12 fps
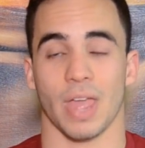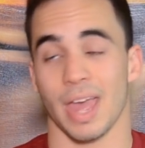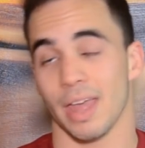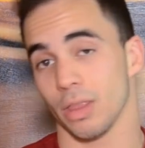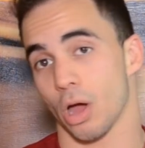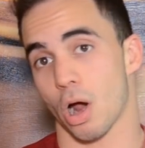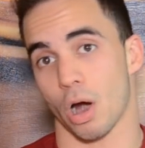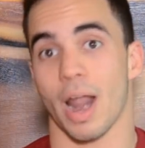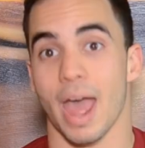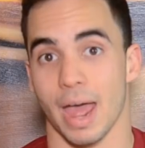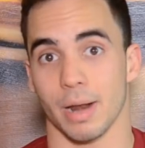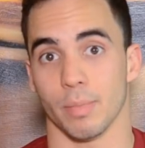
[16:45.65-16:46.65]
and our
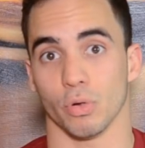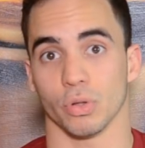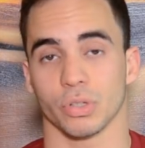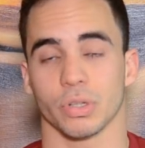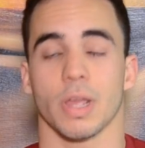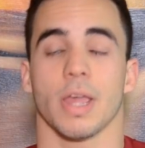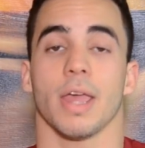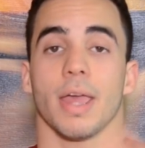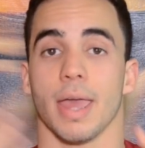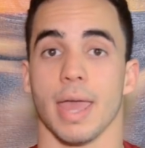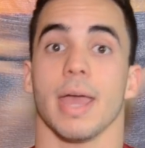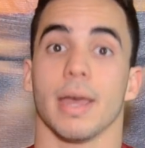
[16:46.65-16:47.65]
animals.
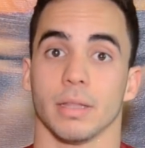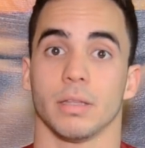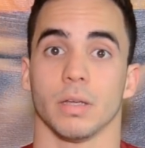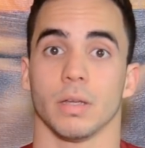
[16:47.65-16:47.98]
And